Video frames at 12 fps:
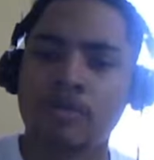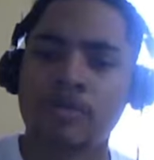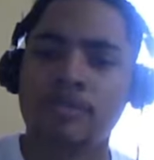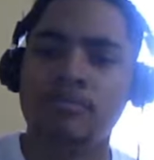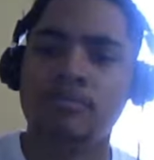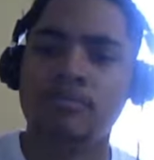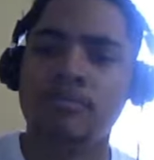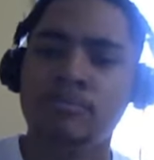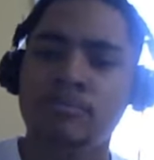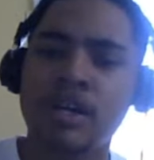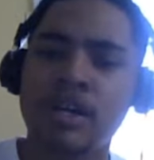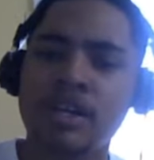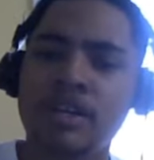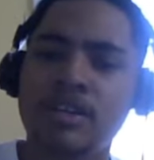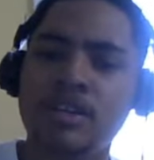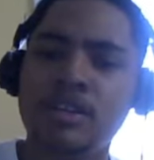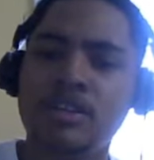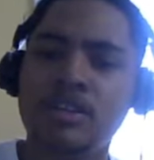from mud.
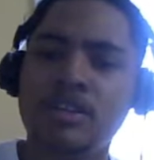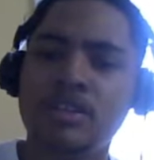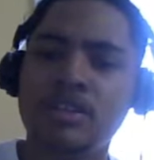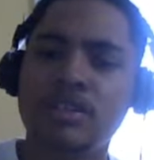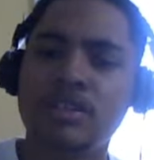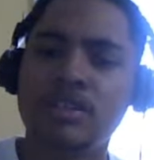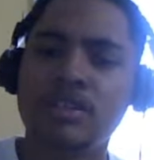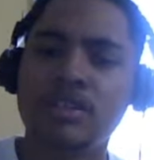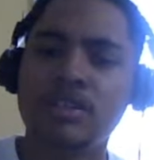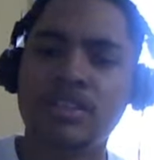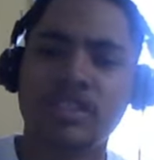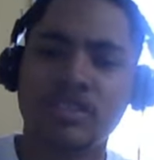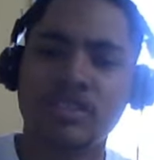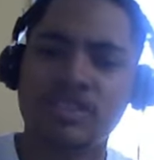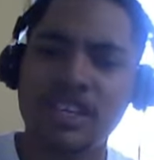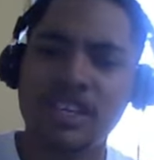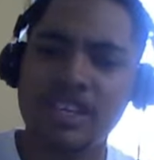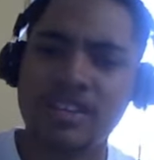You just don't see it.